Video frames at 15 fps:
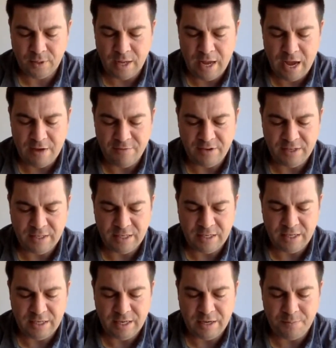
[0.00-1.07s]
have
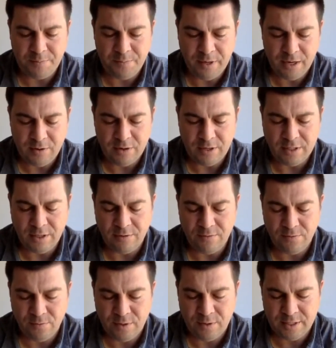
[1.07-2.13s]
indeed an appearance
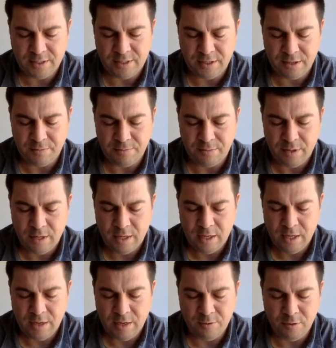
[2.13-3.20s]
of wisdom
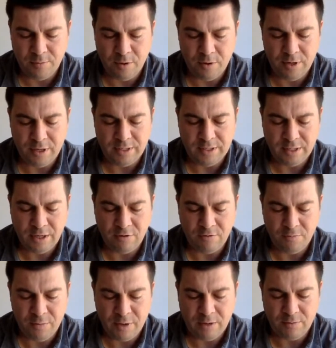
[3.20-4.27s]
in promoting
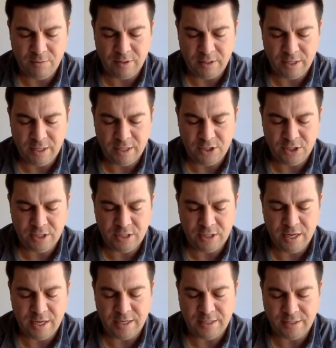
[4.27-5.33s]
self-made religion
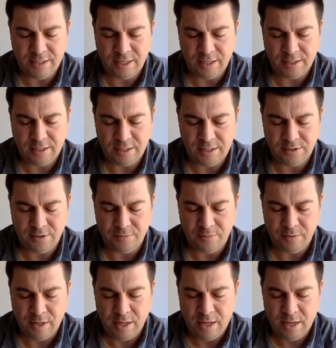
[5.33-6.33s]
and asceticism